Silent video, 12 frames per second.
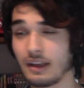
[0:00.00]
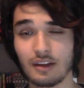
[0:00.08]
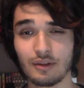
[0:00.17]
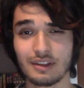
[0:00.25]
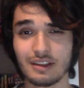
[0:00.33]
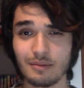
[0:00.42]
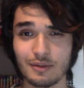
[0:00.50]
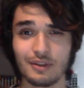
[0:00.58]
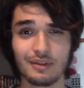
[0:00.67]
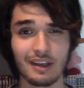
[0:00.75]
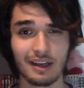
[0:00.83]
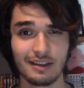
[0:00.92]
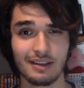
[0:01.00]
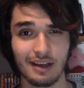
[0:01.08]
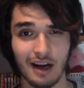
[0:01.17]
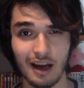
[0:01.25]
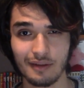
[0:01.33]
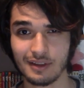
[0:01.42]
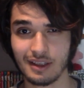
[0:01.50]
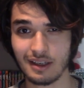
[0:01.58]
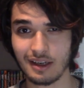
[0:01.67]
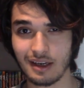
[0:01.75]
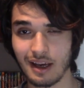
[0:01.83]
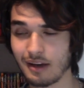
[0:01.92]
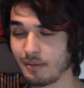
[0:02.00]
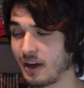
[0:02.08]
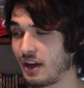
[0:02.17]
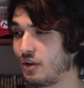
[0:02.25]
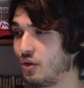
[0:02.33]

there are some tsunderes that I've seen in anime